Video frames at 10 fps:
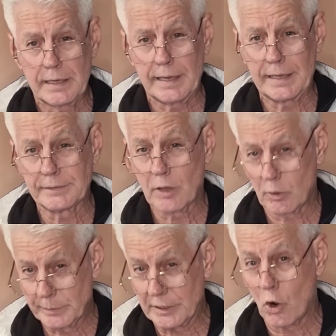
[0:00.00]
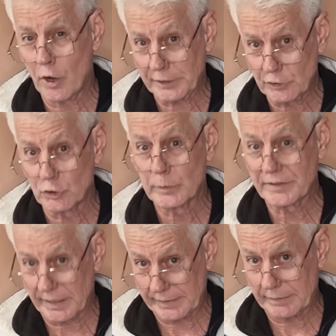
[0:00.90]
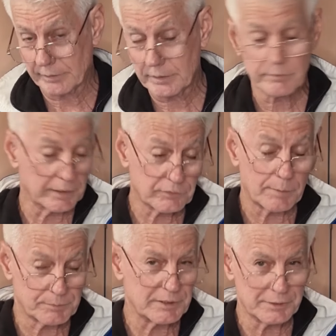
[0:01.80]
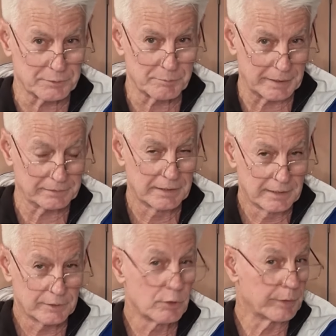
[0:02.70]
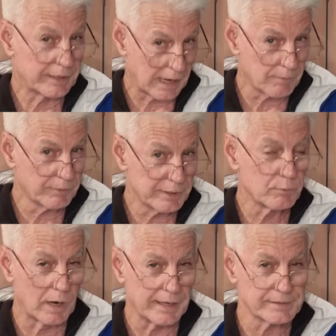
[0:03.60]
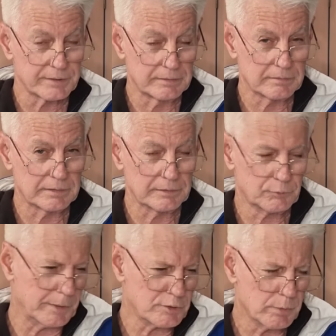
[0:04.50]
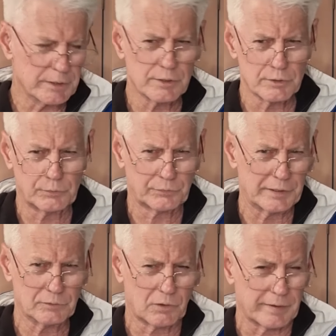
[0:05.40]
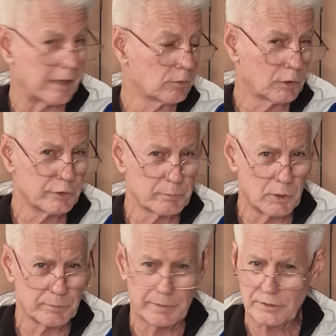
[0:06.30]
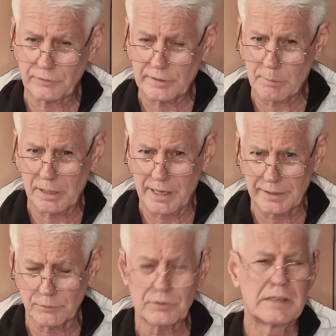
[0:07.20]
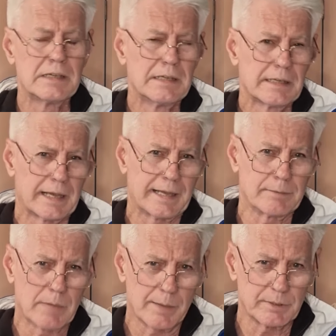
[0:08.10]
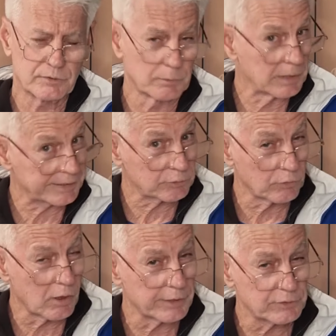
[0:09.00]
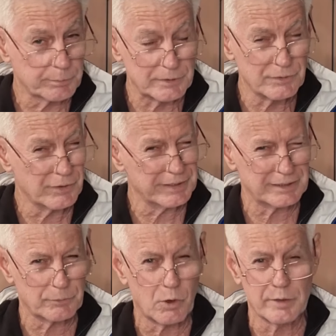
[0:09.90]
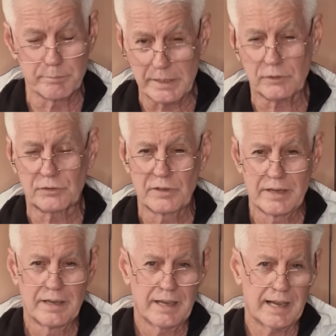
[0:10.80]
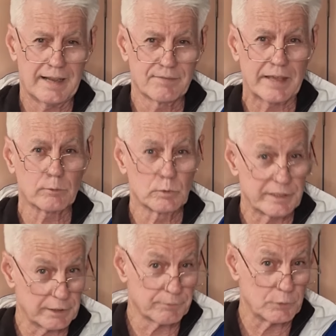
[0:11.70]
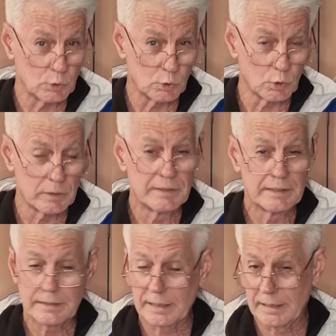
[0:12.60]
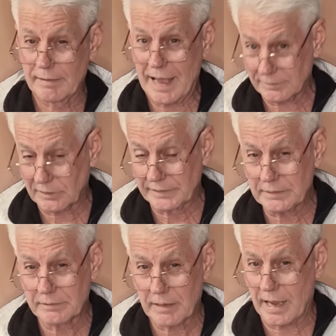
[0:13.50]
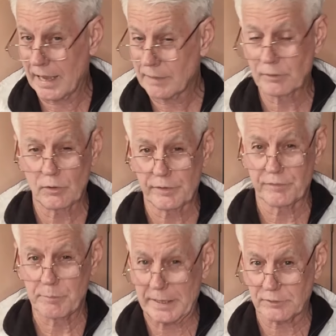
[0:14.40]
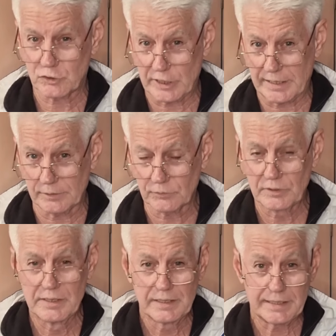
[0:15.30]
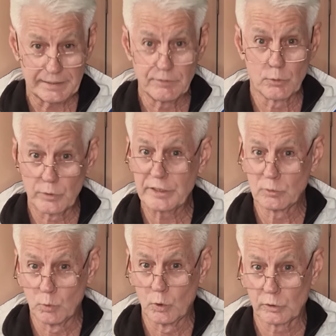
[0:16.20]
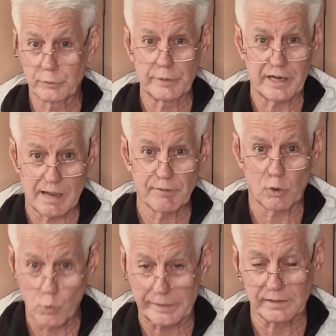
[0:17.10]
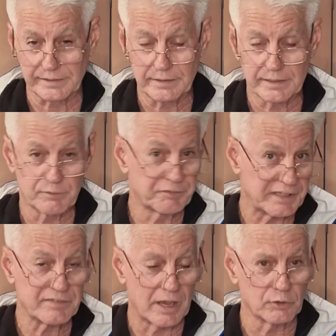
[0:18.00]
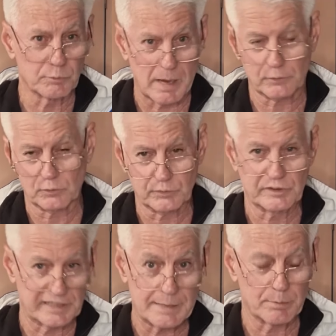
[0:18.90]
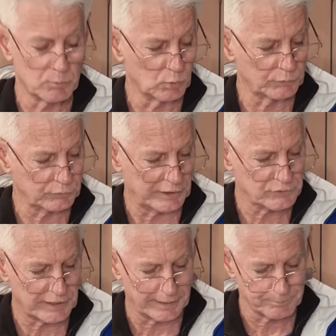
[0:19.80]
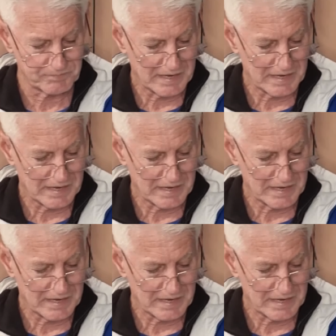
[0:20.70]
and I'll be guiding you in that area, and that's up to you. But your recovery rate, especially when you use things like L-glutamine, BCAAs, and maybe some electrolytes, but you've got to get the right mix, and that will give your athlete a hell of a lot of a better chance in the real world to recover quickly and feed those muscles and keep them all stretched out.